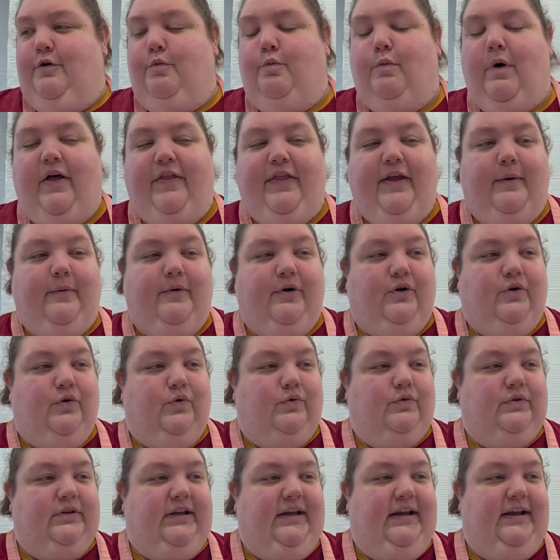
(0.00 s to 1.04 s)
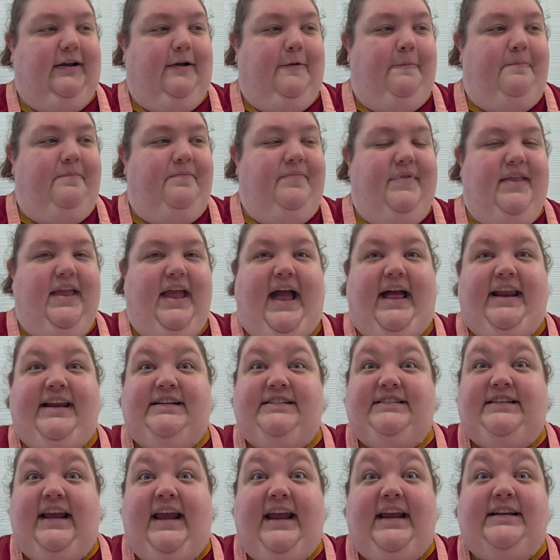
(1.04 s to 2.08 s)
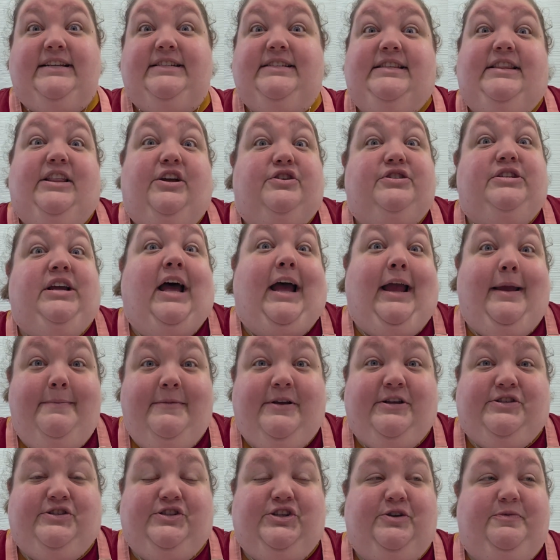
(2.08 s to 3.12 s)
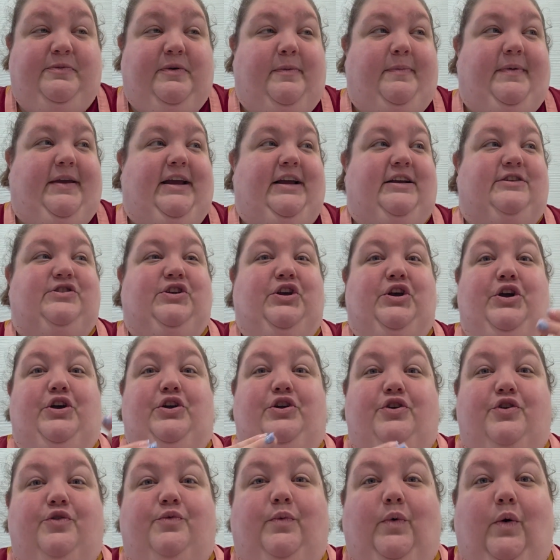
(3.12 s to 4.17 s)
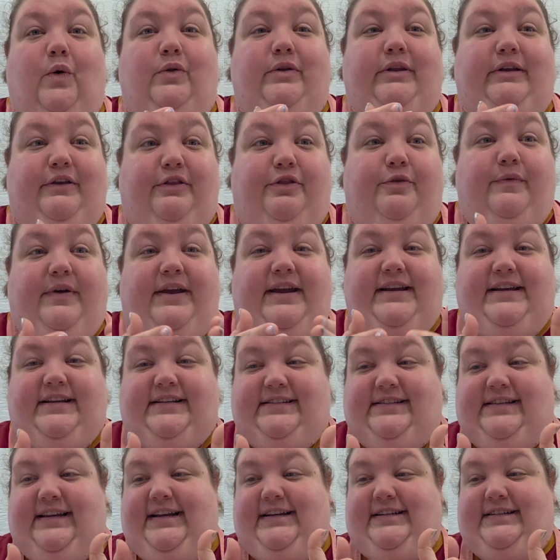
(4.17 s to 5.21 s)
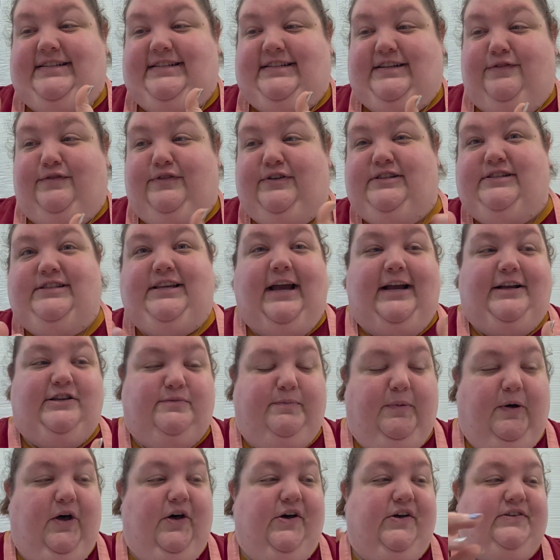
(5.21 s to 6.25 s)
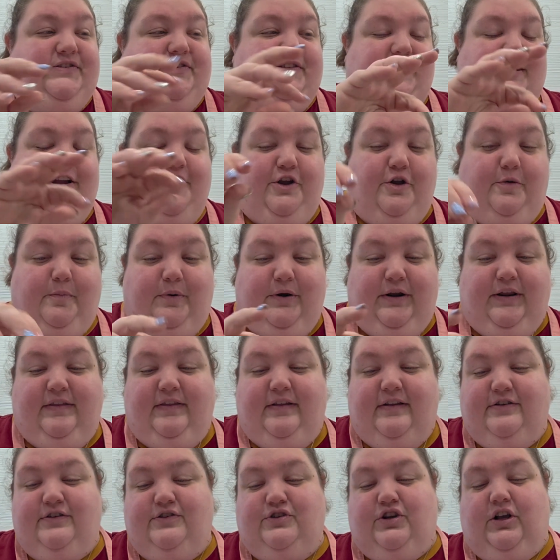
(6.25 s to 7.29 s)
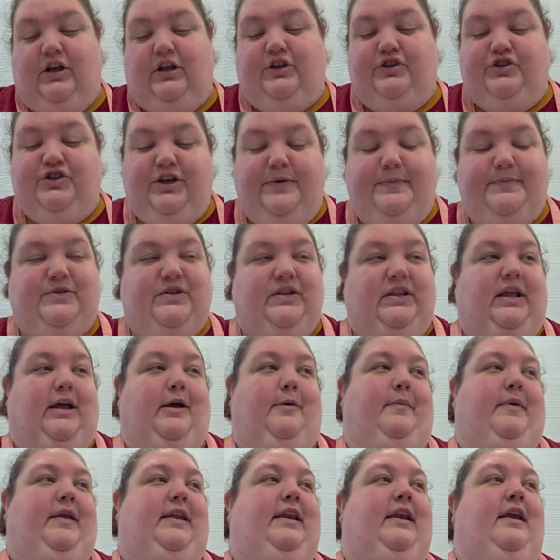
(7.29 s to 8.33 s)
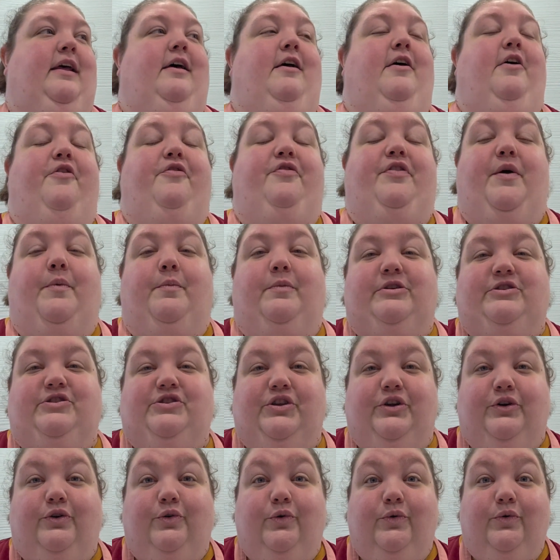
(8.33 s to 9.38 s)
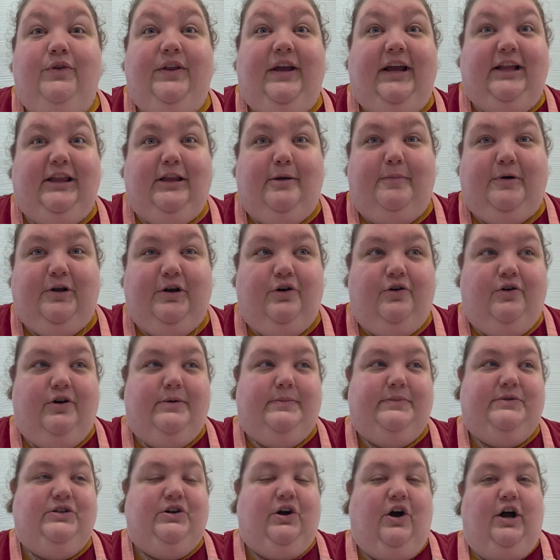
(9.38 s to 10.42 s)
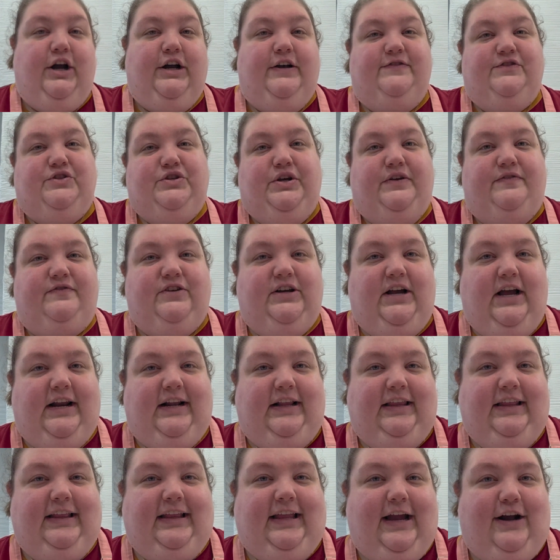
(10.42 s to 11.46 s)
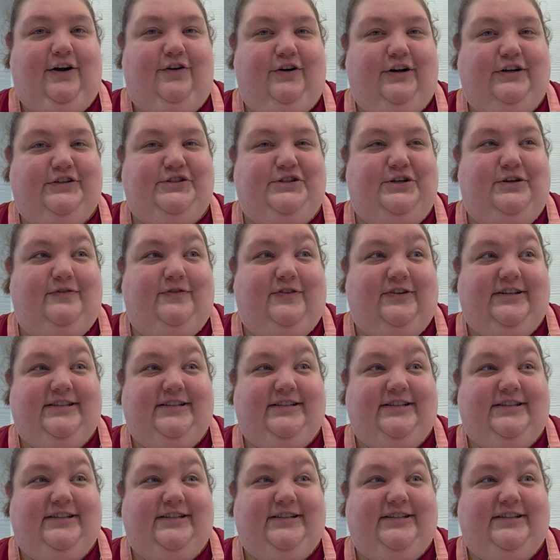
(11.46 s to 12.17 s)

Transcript: while they were cooling. And they're time consuming because you're rolling 3 distinct different size balls and then you're putting the chocolate chips in them. And then once they're cool, they get the buttercream scarves and you have to kind of let that crust over